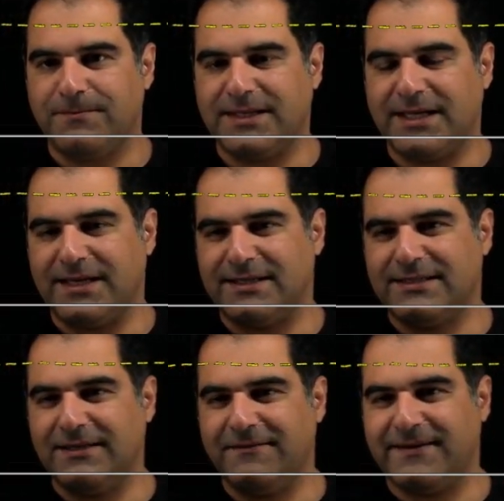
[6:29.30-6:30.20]
the
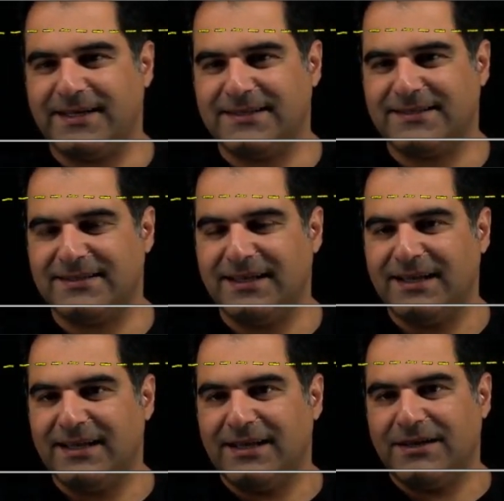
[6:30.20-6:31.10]
stiffness
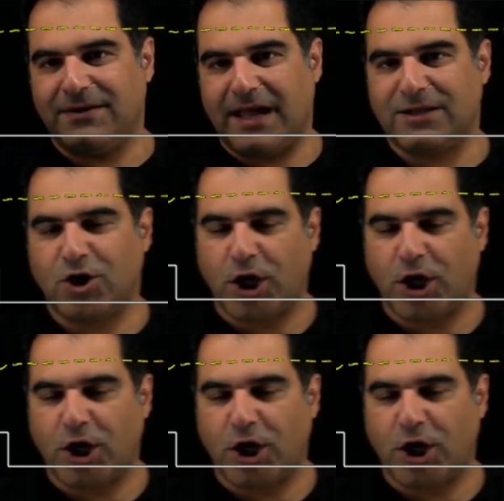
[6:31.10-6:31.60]
and